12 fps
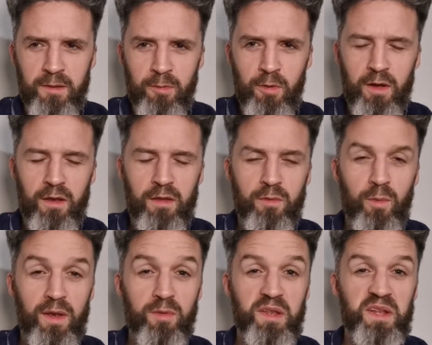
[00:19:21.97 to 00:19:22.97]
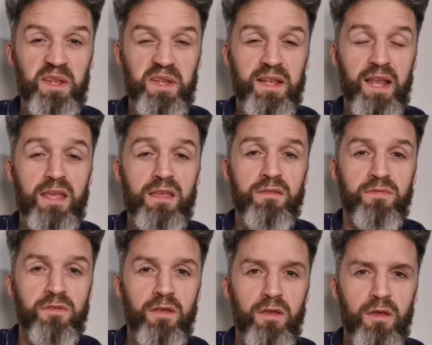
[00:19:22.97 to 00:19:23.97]
to Ireland when he was
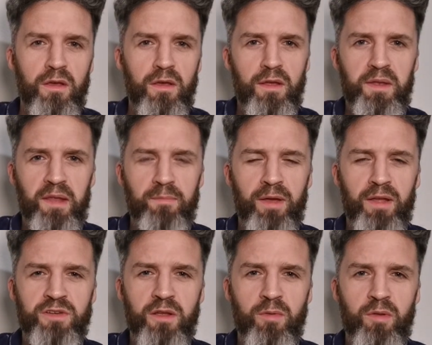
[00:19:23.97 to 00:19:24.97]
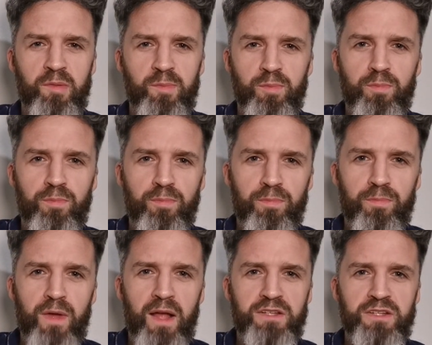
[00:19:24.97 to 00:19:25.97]
enslaved. St. Patrick was
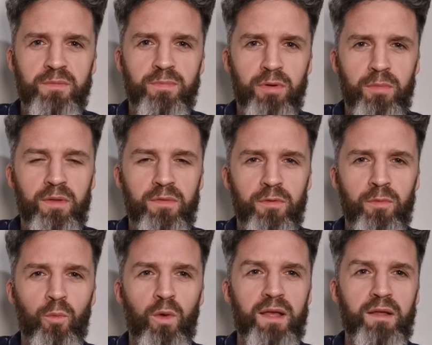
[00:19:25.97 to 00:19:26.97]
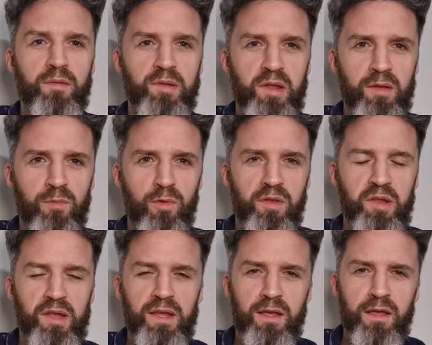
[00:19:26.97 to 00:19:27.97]
actually probably from Wales and
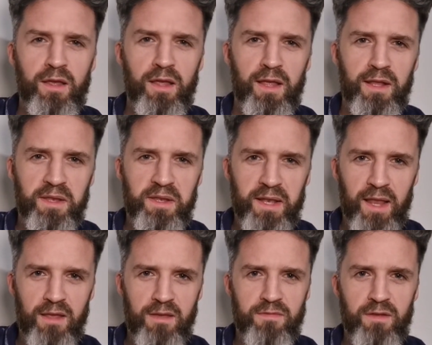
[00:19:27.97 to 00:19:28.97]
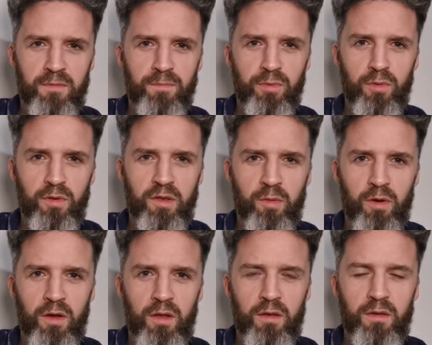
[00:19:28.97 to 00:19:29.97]
was enslaved and brought to
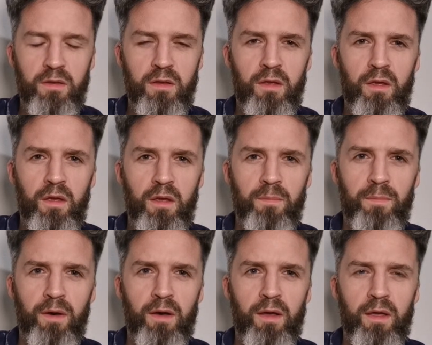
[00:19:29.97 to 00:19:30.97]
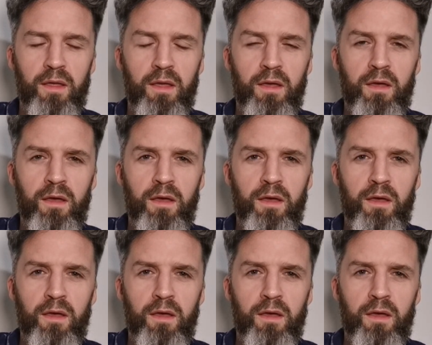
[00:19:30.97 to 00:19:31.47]
Ireland by